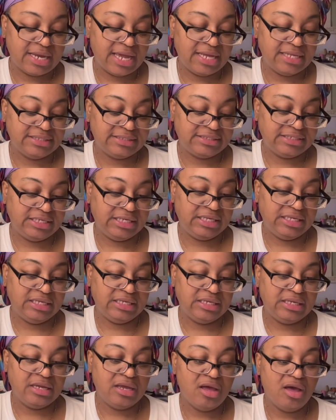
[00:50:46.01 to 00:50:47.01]

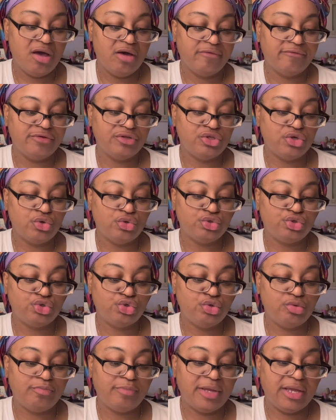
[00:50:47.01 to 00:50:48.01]
nineteen for those
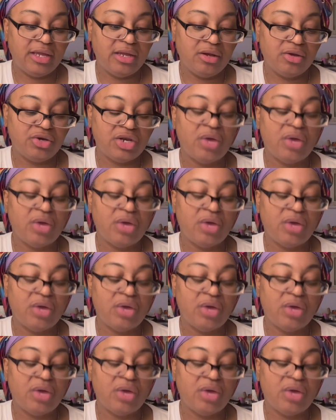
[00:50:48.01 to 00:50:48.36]
two pair.